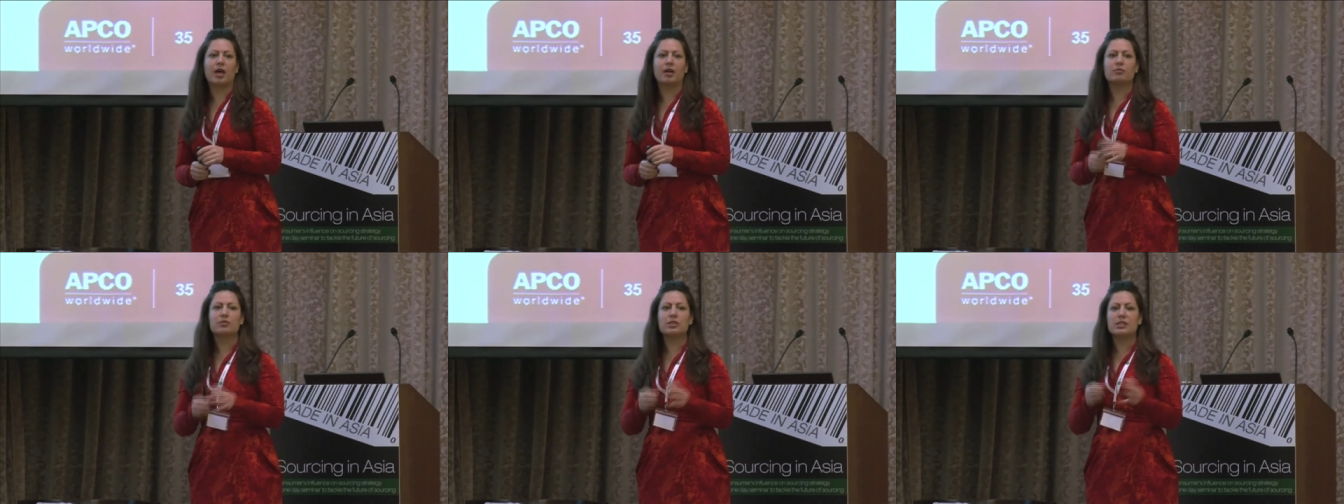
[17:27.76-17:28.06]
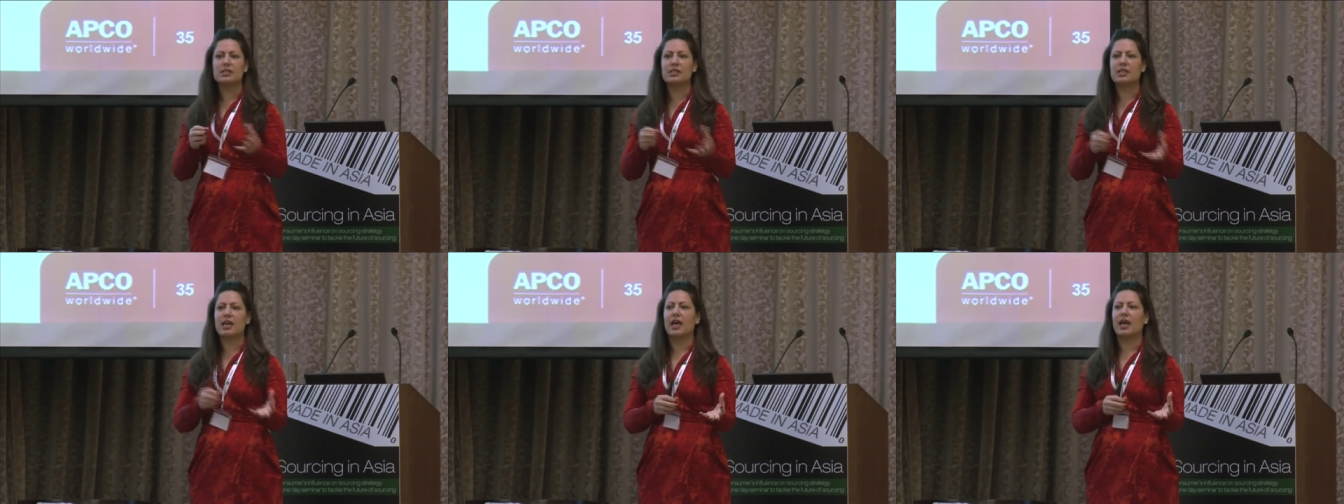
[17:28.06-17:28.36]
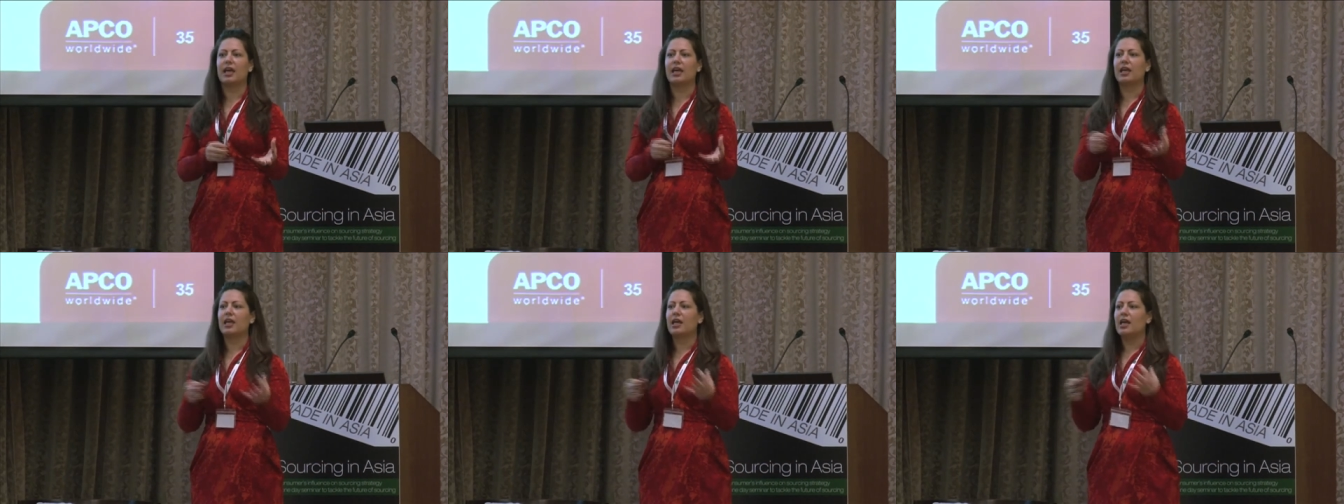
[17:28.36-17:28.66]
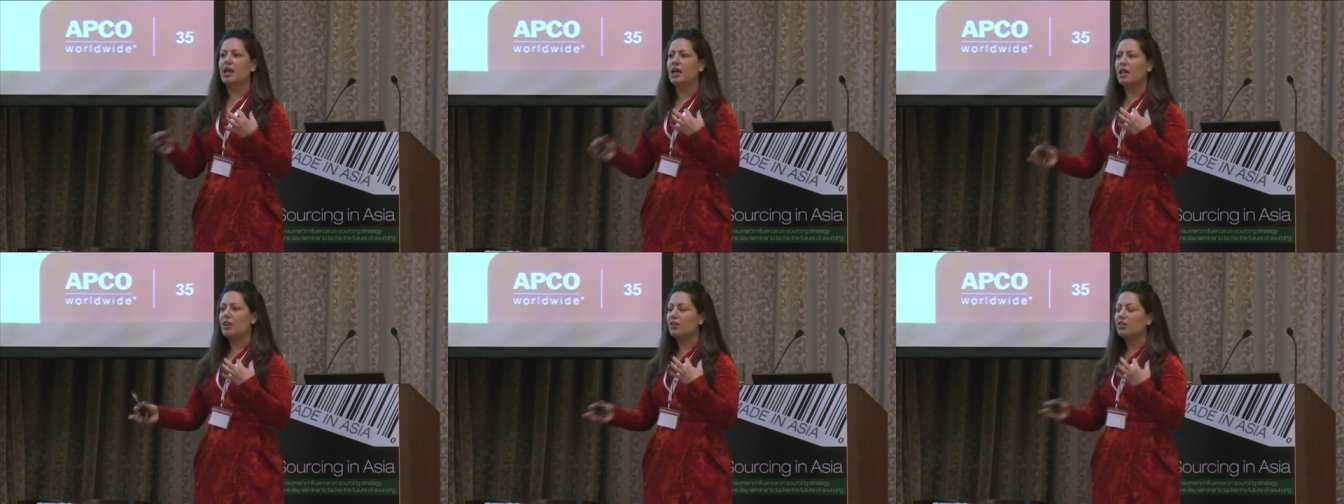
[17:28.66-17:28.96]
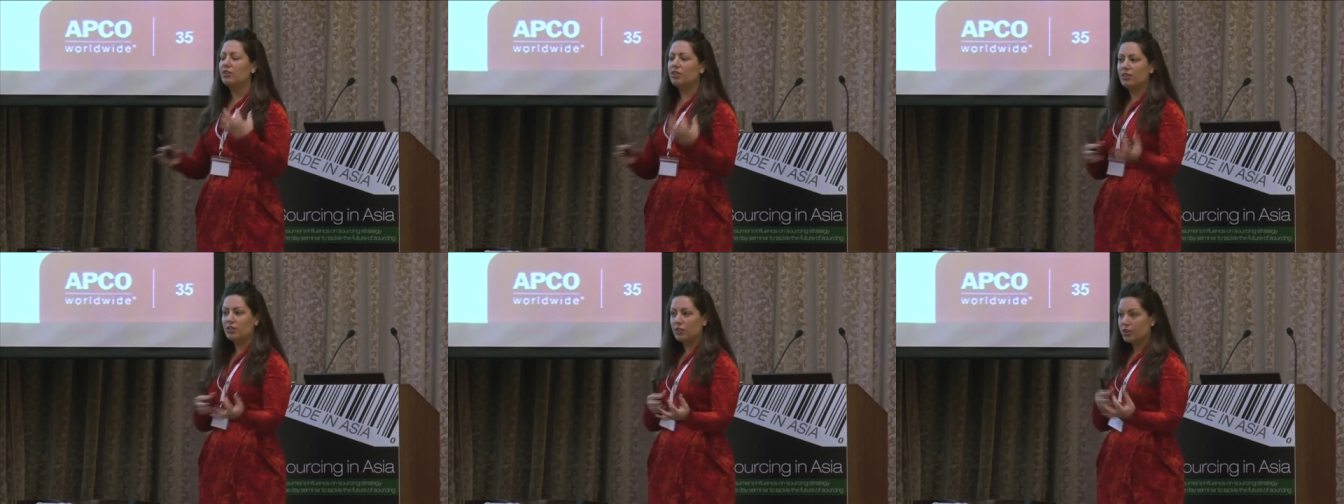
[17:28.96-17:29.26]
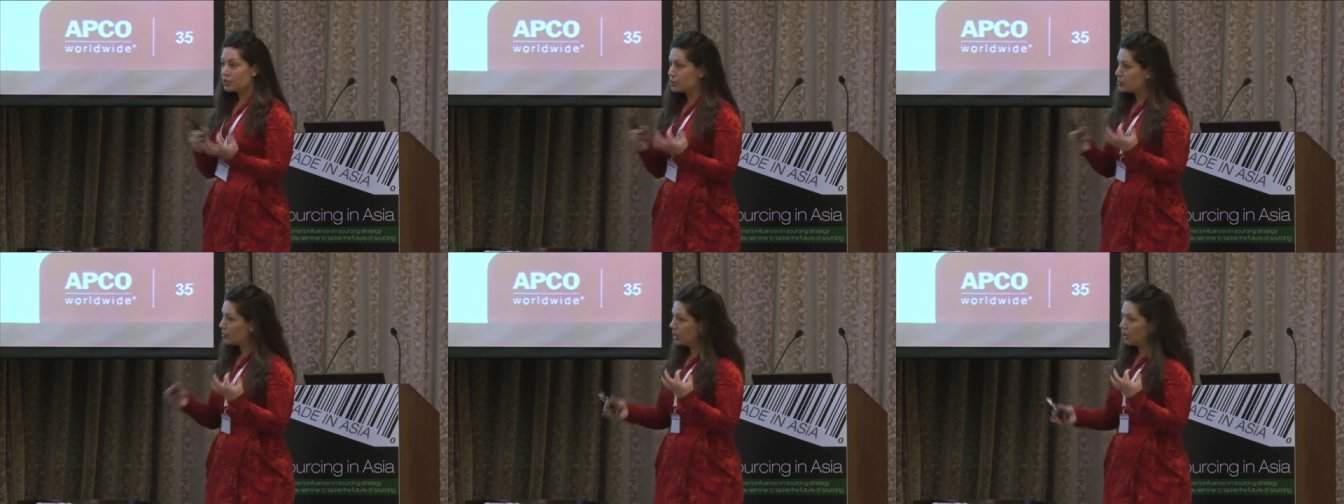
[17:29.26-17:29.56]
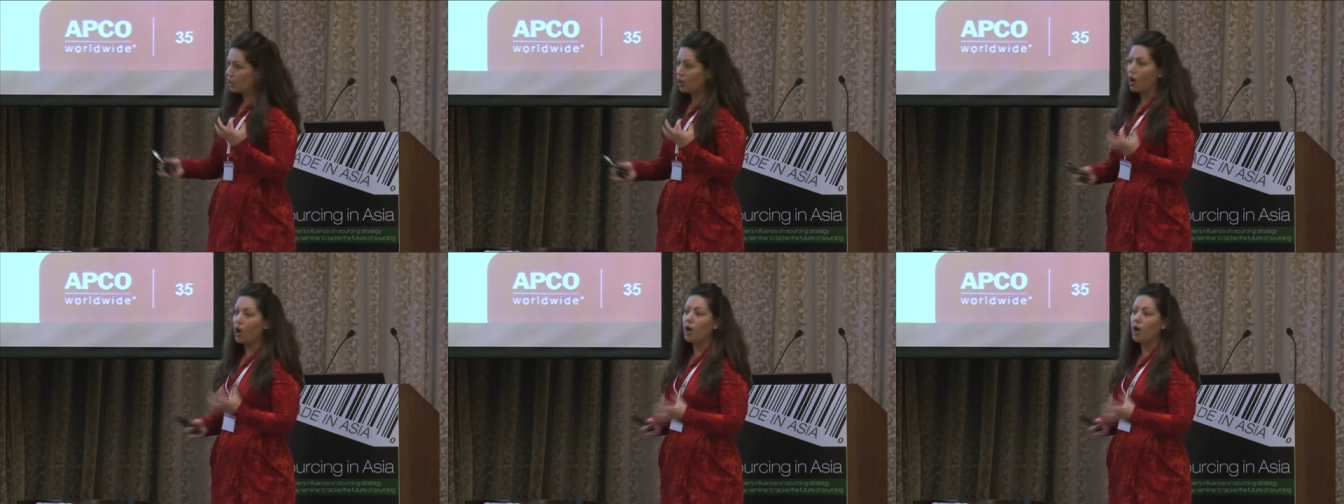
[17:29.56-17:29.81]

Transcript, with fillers: I would say th there's been an